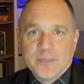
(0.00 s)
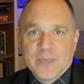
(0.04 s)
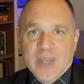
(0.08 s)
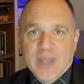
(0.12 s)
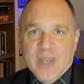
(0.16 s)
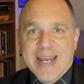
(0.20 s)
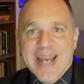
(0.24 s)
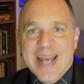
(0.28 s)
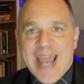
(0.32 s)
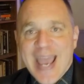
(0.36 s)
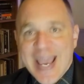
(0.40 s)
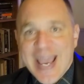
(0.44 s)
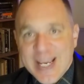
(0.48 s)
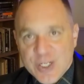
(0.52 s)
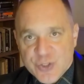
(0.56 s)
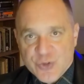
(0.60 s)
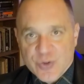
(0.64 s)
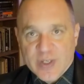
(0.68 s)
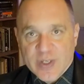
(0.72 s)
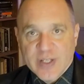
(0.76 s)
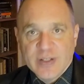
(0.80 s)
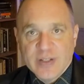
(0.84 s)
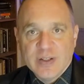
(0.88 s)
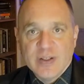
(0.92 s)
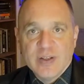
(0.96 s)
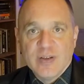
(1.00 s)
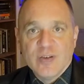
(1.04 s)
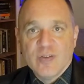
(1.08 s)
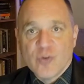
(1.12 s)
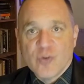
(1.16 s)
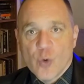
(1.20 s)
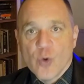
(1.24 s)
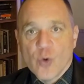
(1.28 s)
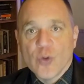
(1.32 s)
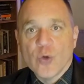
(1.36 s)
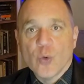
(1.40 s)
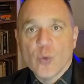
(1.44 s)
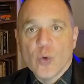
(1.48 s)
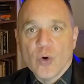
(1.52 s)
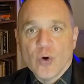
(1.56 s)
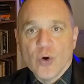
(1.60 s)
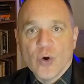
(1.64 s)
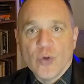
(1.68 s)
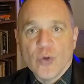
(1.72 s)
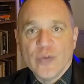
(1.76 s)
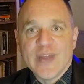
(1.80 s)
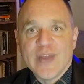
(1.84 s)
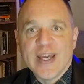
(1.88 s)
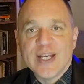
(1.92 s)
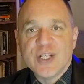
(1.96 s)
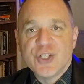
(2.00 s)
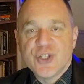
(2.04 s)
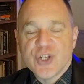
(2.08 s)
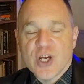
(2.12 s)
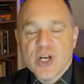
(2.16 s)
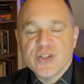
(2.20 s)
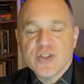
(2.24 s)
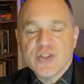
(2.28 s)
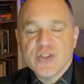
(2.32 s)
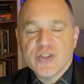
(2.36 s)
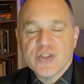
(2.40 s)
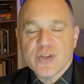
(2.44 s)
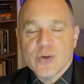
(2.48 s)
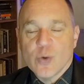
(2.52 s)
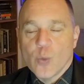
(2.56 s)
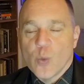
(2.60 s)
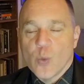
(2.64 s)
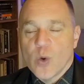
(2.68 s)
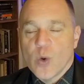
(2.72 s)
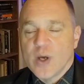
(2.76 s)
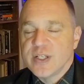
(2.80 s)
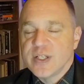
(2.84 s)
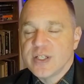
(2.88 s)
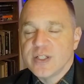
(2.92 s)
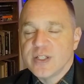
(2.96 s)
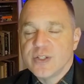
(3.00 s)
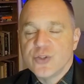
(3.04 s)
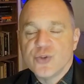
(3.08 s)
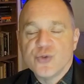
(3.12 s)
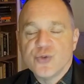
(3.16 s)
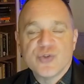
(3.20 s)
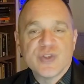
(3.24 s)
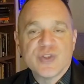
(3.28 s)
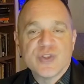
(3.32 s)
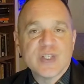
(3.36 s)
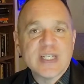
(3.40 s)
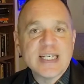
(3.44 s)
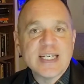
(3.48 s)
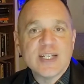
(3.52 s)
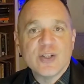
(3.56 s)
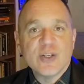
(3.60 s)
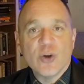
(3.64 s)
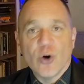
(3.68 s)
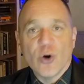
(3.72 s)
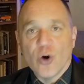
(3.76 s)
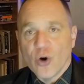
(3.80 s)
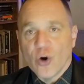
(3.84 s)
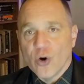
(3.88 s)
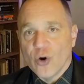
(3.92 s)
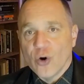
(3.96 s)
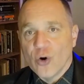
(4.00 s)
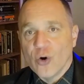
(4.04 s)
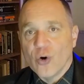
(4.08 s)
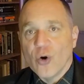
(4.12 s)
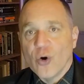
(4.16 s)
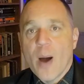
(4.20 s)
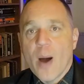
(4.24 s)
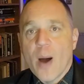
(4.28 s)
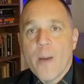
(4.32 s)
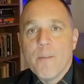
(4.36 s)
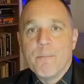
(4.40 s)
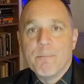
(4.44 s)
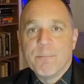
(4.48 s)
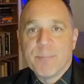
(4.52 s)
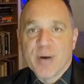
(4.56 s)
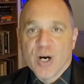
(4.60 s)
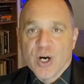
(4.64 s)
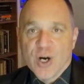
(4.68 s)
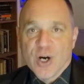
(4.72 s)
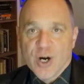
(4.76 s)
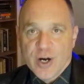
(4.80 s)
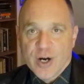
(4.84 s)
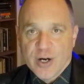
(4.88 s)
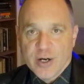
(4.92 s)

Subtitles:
and hatred for the world, they just wanted to see it all burn.